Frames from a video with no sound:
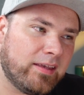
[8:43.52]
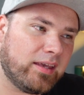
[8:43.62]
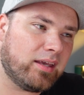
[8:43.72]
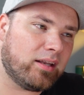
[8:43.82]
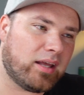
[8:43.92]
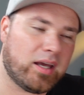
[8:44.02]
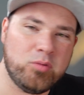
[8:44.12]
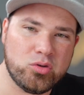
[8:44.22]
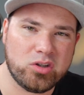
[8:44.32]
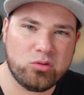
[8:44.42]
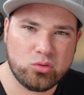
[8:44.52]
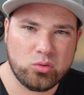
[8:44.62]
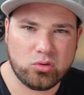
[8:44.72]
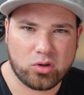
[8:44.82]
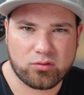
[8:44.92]
And I'm using
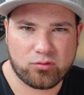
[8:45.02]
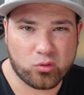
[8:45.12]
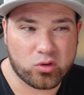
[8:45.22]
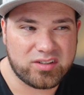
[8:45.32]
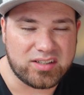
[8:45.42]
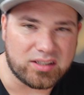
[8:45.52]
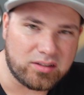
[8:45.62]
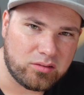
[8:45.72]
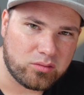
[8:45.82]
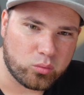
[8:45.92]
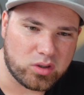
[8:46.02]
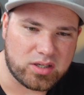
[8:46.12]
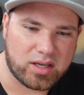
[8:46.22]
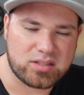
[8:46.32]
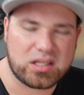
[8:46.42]
2.14,
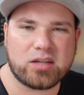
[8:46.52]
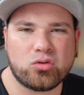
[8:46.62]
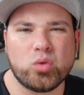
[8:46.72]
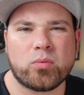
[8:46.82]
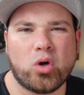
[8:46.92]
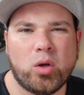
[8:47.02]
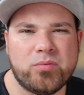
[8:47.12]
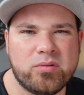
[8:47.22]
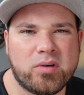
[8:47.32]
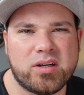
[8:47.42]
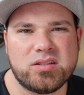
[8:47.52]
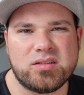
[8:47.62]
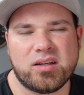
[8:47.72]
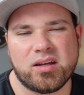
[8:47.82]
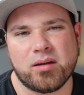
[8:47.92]
which has like super
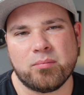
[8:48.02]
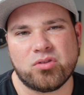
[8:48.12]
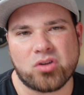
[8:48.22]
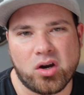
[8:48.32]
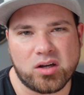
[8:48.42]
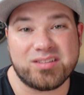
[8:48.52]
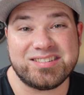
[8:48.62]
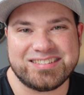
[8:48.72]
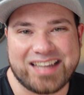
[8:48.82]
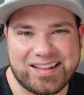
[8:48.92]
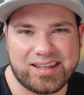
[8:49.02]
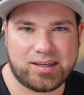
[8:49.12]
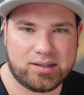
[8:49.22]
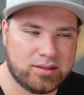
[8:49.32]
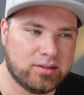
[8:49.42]
optimized target
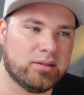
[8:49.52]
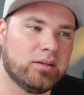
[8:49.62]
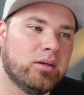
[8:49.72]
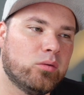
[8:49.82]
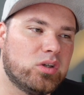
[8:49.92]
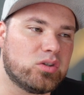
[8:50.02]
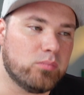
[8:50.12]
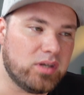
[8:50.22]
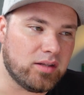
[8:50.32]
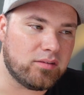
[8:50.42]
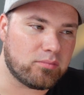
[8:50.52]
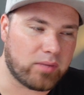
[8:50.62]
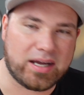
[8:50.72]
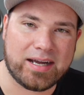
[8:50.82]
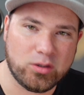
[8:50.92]
static, which means
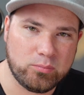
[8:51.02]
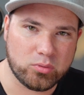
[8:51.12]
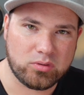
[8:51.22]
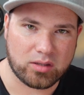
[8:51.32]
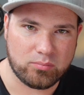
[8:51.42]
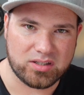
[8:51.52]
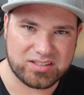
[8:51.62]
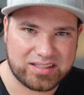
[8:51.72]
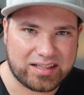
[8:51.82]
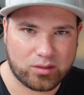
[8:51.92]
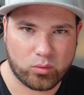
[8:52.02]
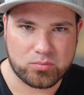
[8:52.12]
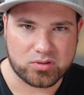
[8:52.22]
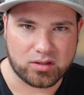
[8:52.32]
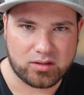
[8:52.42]
my output can be a static
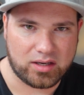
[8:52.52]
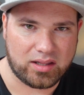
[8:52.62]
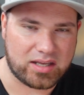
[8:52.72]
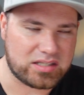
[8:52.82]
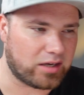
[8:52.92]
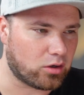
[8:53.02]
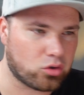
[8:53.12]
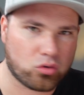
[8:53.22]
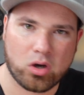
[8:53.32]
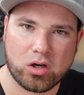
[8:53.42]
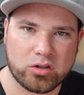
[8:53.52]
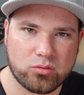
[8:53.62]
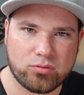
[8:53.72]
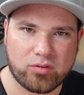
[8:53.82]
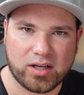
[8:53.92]
website, and it has like a crawler
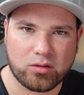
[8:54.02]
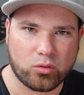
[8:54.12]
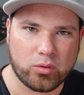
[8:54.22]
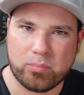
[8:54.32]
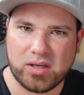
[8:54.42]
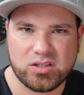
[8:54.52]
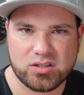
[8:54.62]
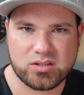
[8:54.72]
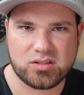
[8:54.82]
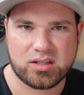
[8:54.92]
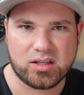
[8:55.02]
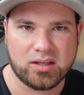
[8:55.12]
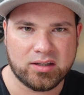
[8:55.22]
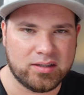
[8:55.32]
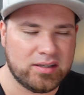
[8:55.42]
to find all the pages,
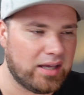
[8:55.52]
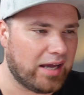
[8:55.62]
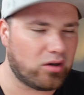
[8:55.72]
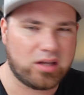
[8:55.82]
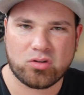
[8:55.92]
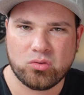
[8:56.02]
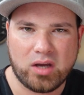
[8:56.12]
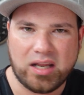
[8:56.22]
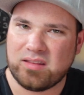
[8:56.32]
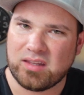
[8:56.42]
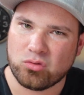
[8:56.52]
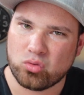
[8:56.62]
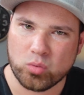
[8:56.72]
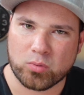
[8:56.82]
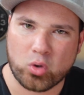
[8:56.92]
and I don't have to do anything
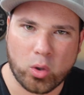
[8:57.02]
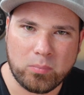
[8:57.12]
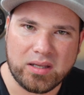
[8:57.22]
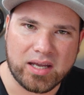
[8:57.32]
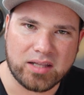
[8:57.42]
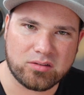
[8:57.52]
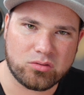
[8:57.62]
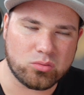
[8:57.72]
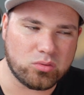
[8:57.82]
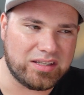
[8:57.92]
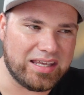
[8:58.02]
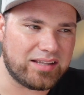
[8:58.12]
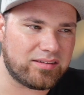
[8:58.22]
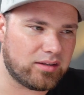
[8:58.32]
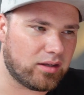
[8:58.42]
super complicated to
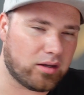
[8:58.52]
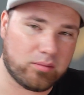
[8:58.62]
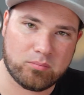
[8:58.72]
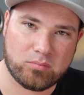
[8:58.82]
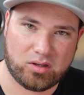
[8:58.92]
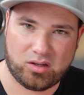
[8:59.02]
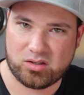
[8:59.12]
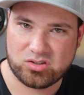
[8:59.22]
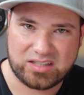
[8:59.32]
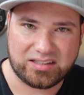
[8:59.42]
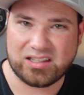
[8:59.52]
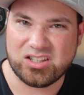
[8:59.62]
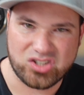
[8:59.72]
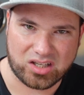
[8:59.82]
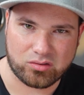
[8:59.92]
get a statically
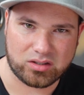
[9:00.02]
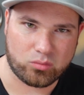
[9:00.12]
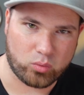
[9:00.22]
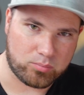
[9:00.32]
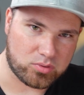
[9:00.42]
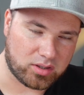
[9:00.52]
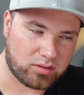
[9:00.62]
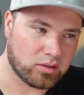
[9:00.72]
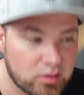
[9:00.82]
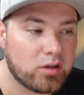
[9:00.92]
generated website.